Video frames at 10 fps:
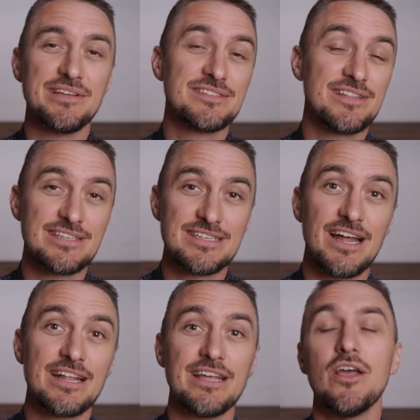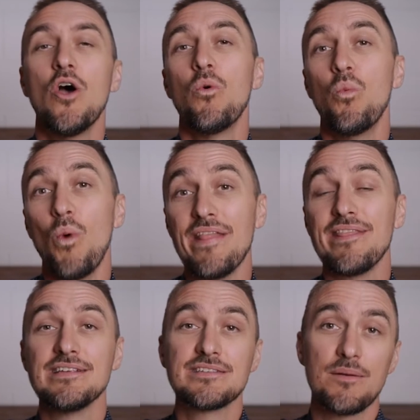piece of the study,
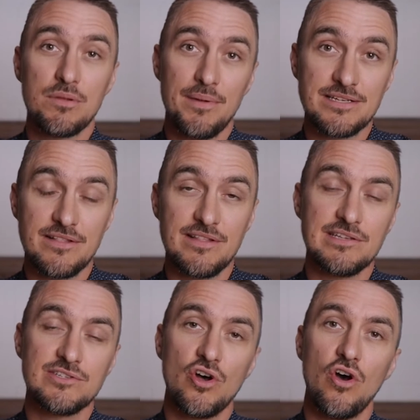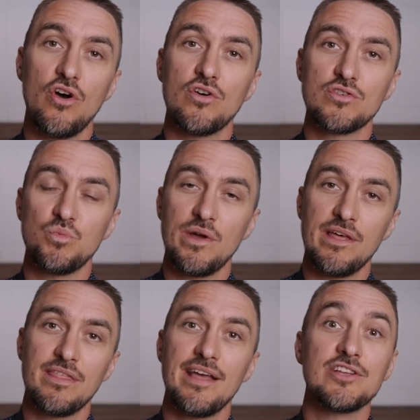when they supplemented these dogs
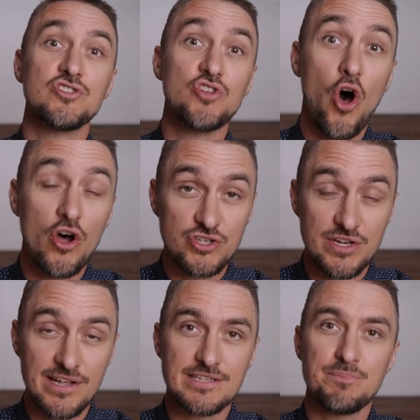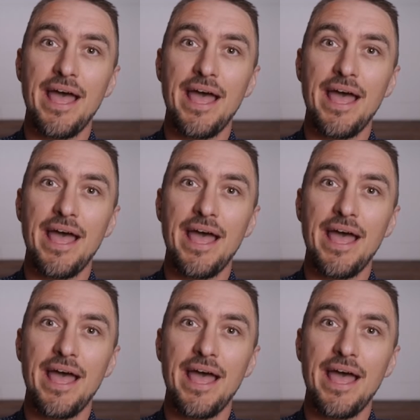with exogenous